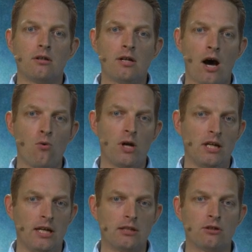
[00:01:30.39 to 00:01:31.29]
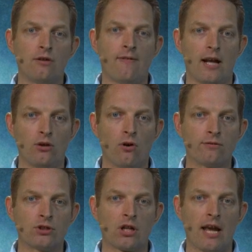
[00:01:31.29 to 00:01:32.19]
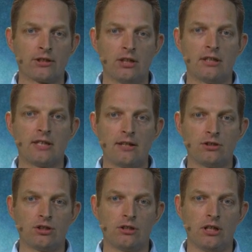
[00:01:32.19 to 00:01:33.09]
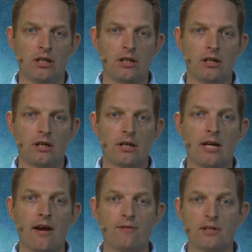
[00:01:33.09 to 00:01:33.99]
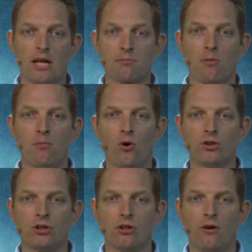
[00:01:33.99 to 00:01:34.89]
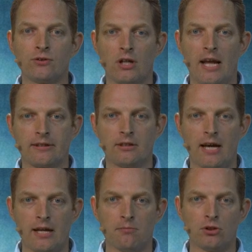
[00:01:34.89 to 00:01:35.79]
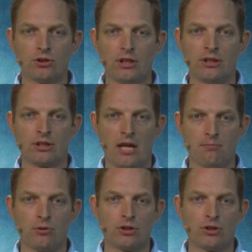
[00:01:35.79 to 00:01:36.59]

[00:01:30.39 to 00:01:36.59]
Now we need the value of the selection intensity, given that the proportion of selected animals is 10%.